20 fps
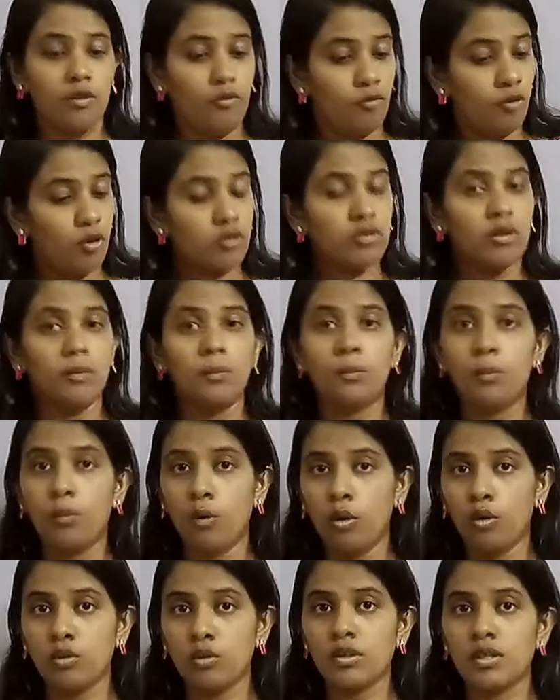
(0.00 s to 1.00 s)
for the
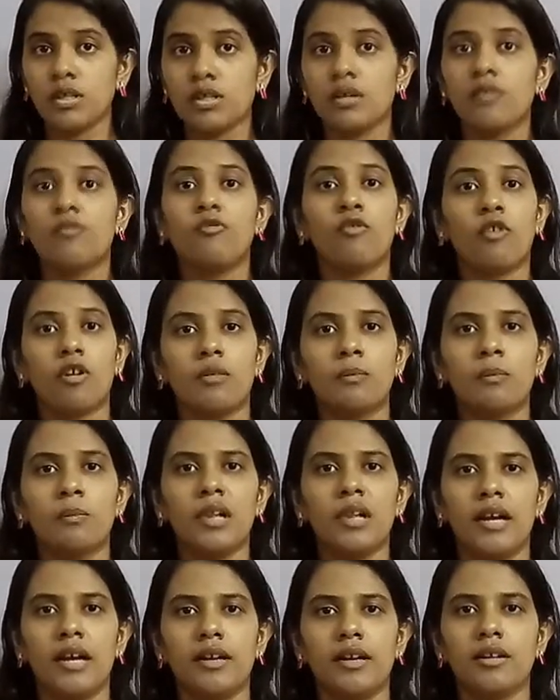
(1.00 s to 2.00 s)
bones, for
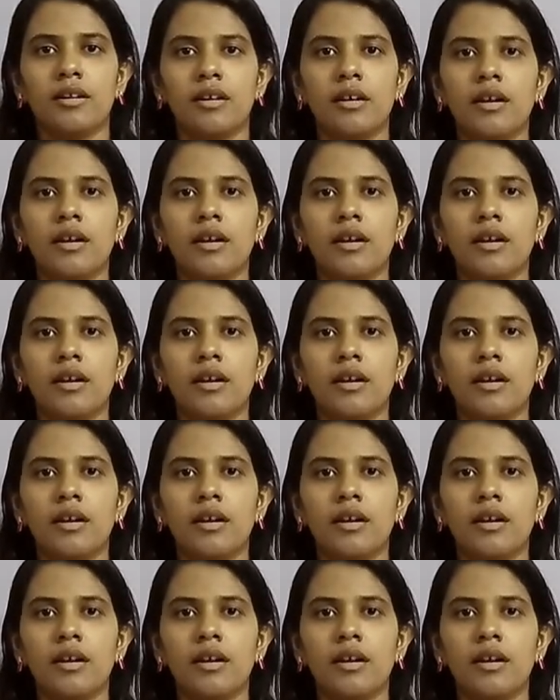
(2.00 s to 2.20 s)
blood.